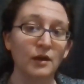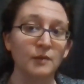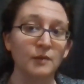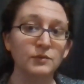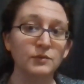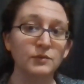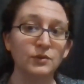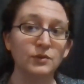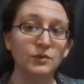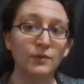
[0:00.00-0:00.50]

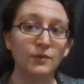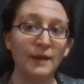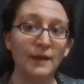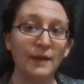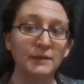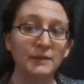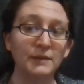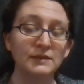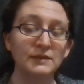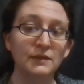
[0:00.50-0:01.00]
So that
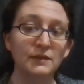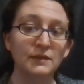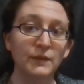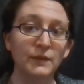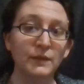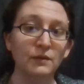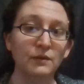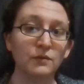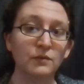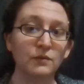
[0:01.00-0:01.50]
means that
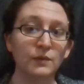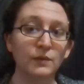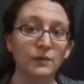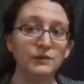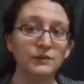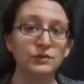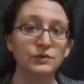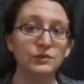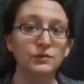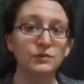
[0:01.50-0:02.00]
we are
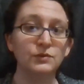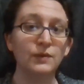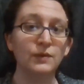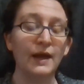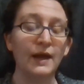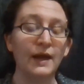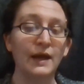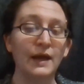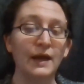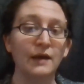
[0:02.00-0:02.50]
going to
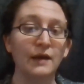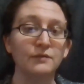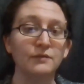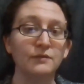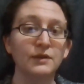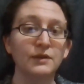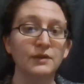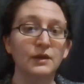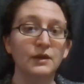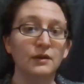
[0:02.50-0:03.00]
have
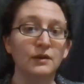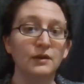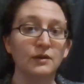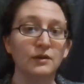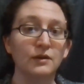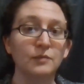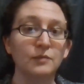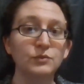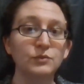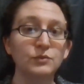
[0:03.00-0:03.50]

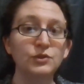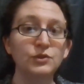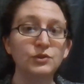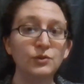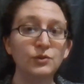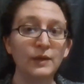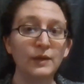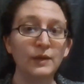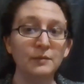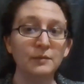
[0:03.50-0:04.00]

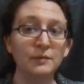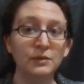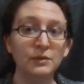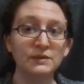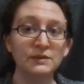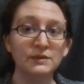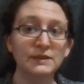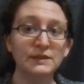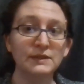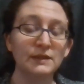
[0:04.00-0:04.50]
2
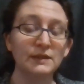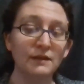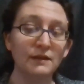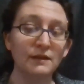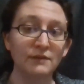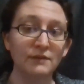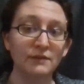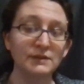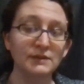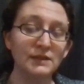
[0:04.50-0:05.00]
in-person
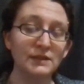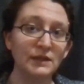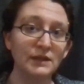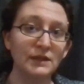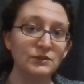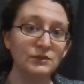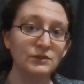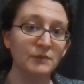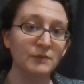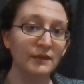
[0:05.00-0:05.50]
events
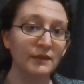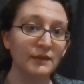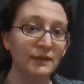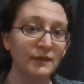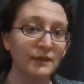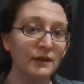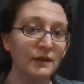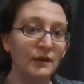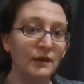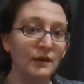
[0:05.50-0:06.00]
each month.
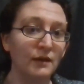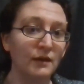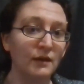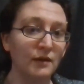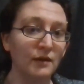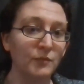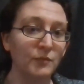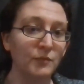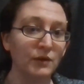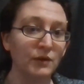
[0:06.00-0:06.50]

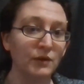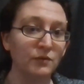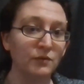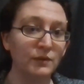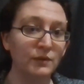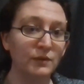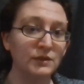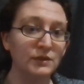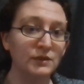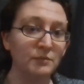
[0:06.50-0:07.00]
We are
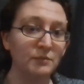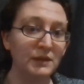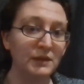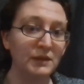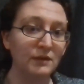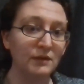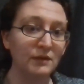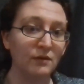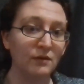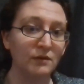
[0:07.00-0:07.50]
going to
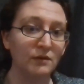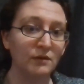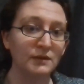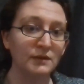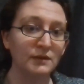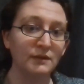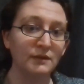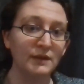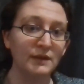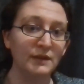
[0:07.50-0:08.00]
be
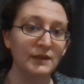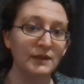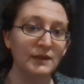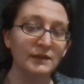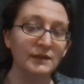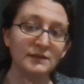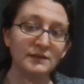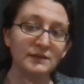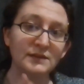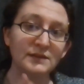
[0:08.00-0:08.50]
on
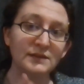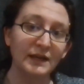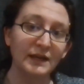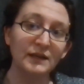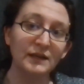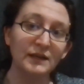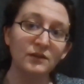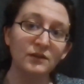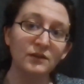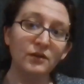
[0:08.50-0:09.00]
the
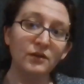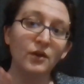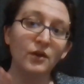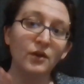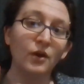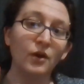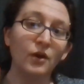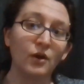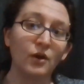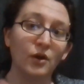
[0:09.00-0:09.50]
second
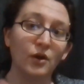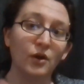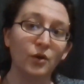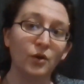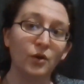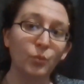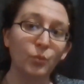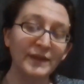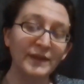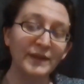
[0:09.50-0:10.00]

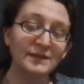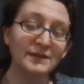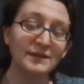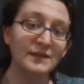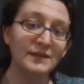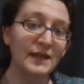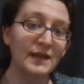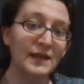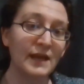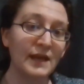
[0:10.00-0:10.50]

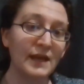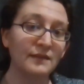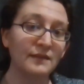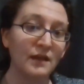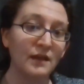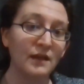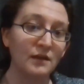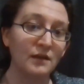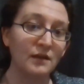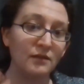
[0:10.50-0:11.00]
Wednesday and
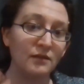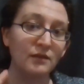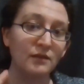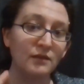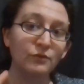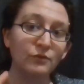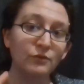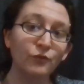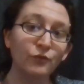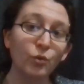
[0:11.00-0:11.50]
then
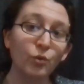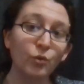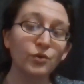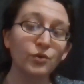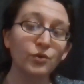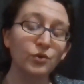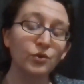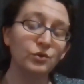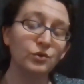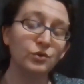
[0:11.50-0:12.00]
the
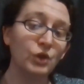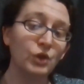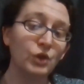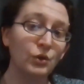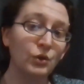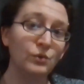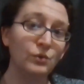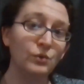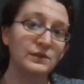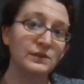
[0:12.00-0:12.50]
4th
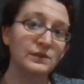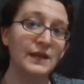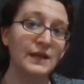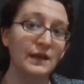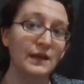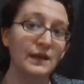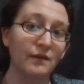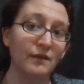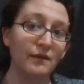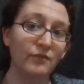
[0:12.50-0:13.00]

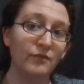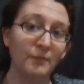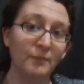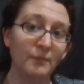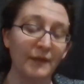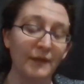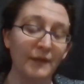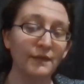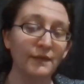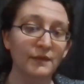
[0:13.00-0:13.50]
Tuesday of the
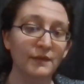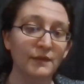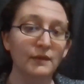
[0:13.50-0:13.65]
month,